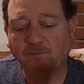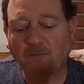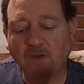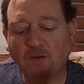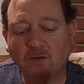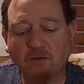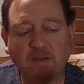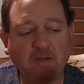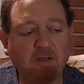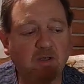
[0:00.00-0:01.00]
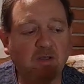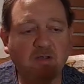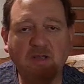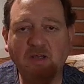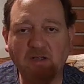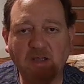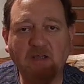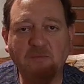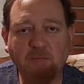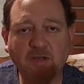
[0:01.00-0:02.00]
You know, they
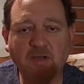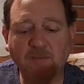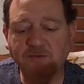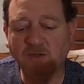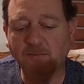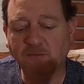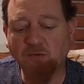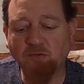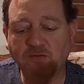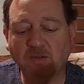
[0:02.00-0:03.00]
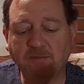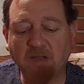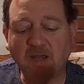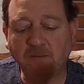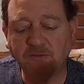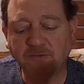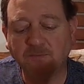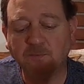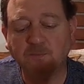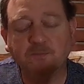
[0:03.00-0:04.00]
can pick up something too sometimes.
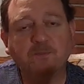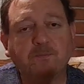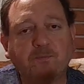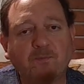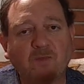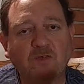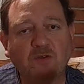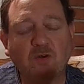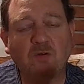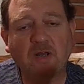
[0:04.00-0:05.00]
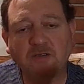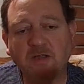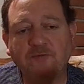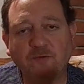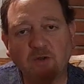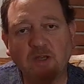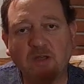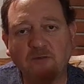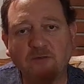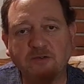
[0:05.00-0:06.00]
So I did forget
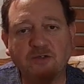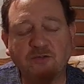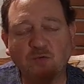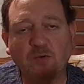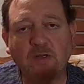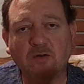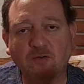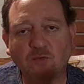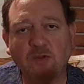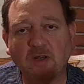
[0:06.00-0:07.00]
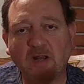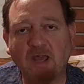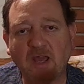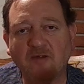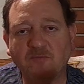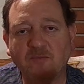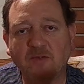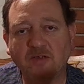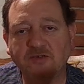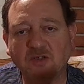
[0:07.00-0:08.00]
if it's a 3 or 3.5.
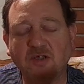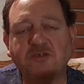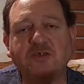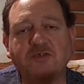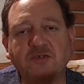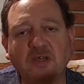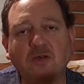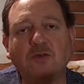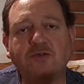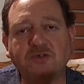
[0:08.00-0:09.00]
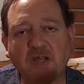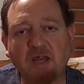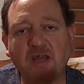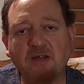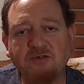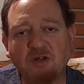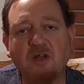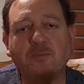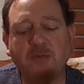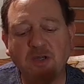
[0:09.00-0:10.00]
It's a single stage
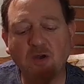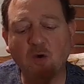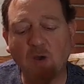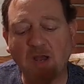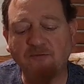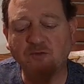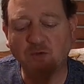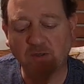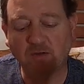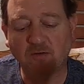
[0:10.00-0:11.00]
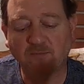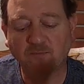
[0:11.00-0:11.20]
POF trigger.